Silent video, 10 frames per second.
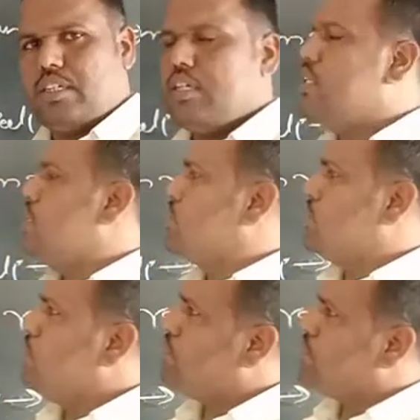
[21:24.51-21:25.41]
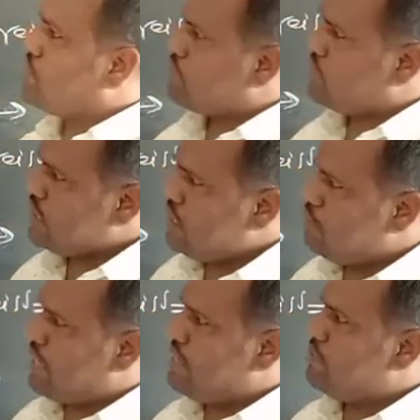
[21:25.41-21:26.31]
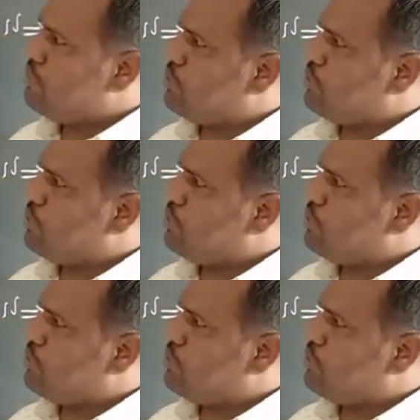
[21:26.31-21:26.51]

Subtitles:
So primary process,